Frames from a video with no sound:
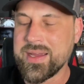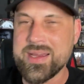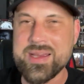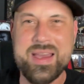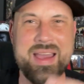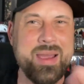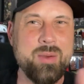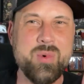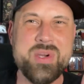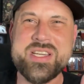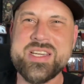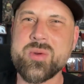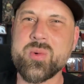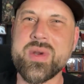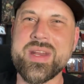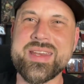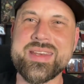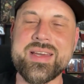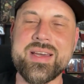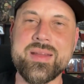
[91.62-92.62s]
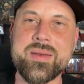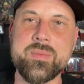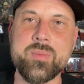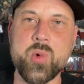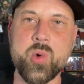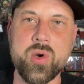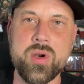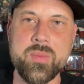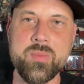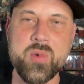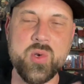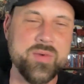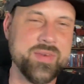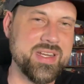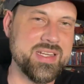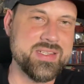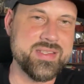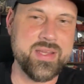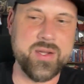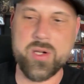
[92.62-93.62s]
I wish he would have done more
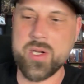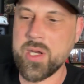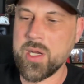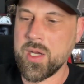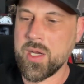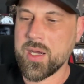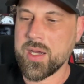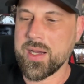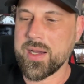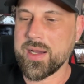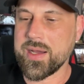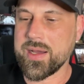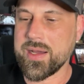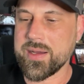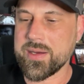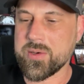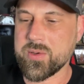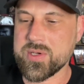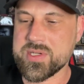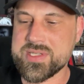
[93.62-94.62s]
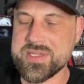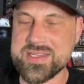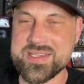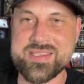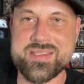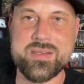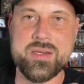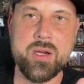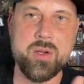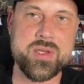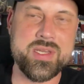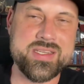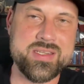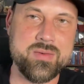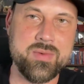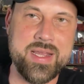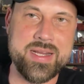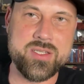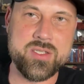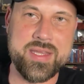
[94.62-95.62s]
movies, though. Of course, this, you know,
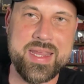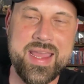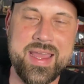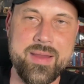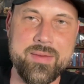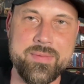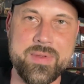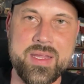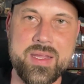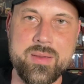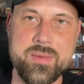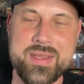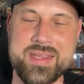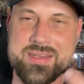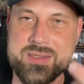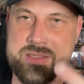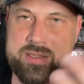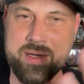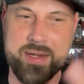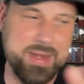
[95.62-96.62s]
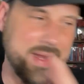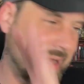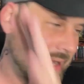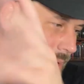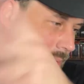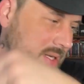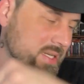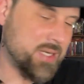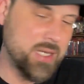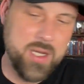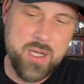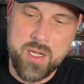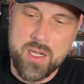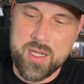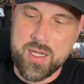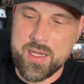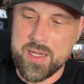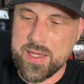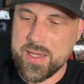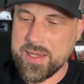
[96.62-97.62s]
doesn't actually have him. Anyways,
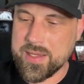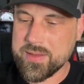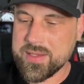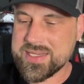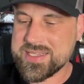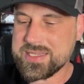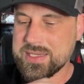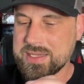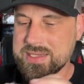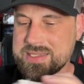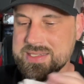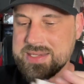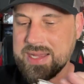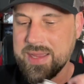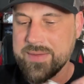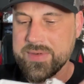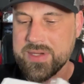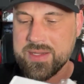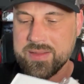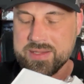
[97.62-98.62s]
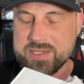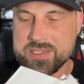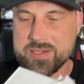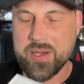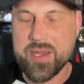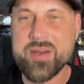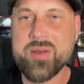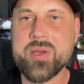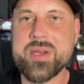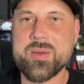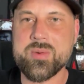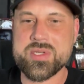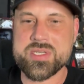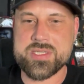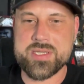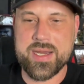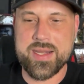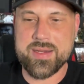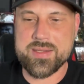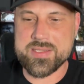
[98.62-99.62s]
let's dive into this. So I know he was
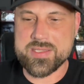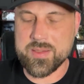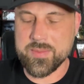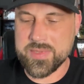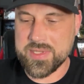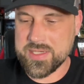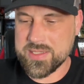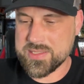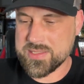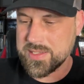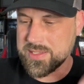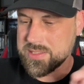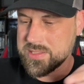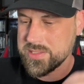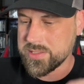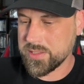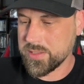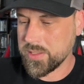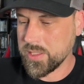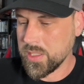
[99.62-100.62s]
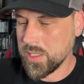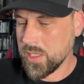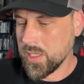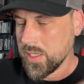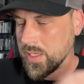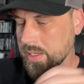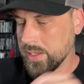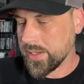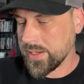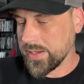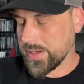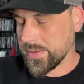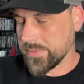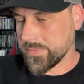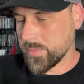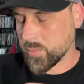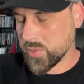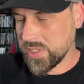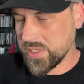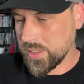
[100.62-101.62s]
signing some of these things, too,
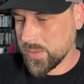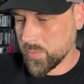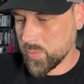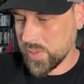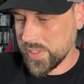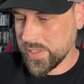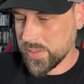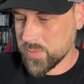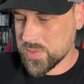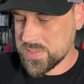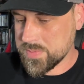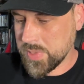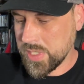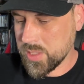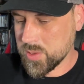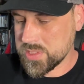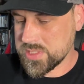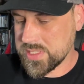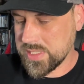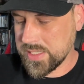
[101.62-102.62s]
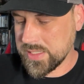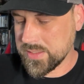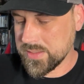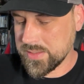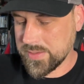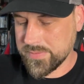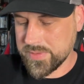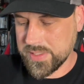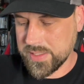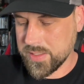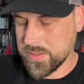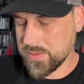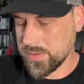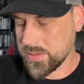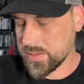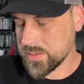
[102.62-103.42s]
from what Umbrella was posting and everything.